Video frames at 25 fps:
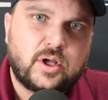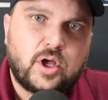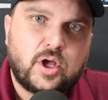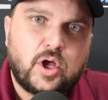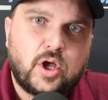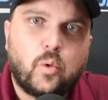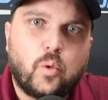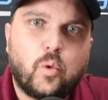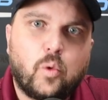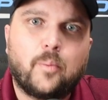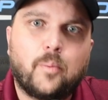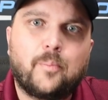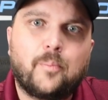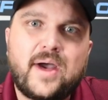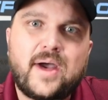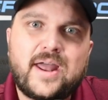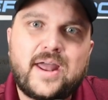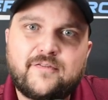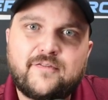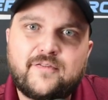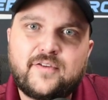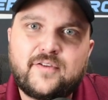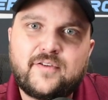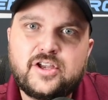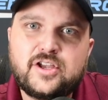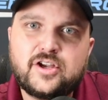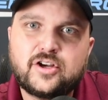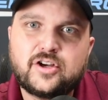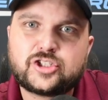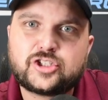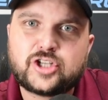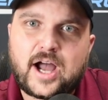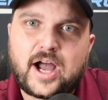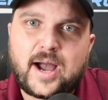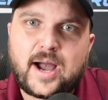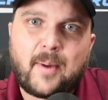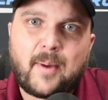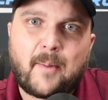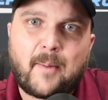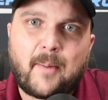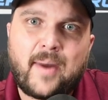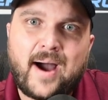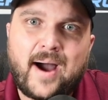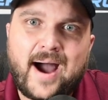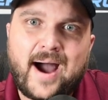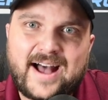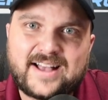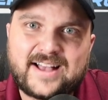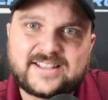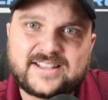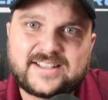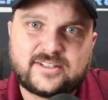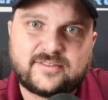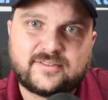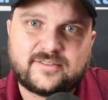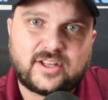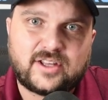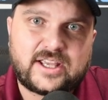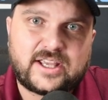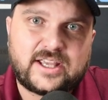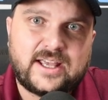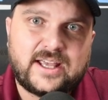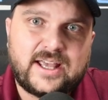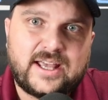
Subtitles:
will benefit your shop positively